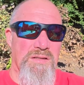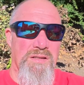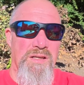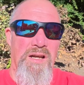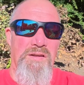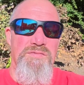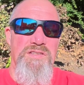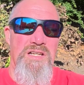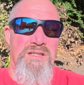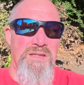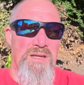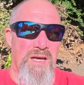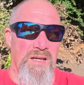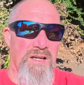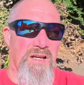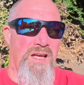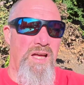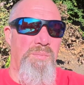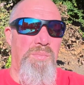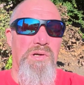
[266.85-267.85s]
And I've done that in
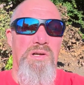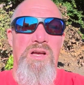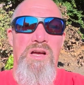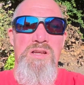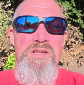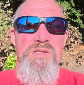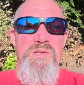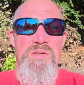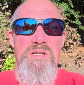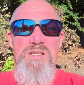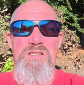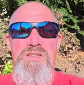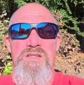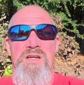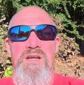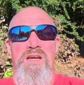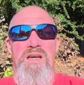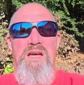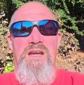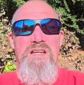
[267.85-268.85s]
a couple countries,
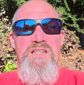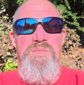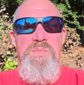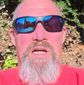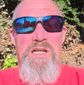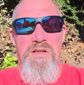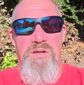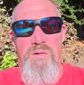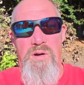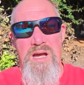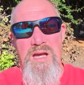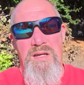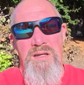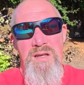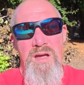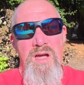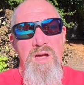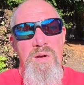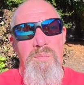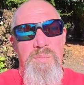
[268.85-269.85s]
and it's been great.
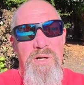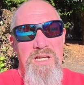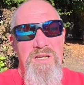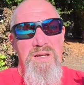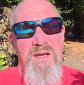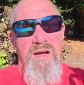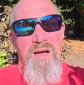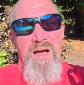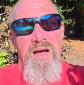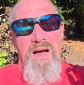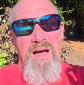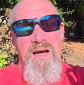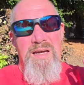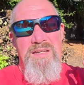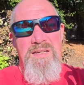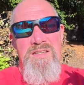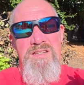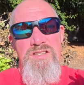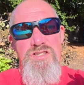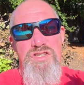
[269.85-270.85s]
But I
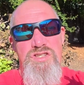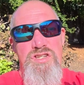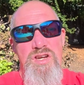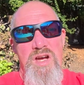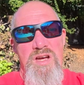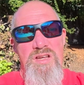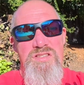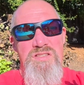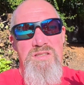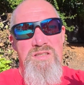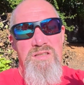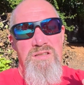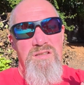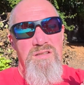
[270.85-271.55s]
didn't just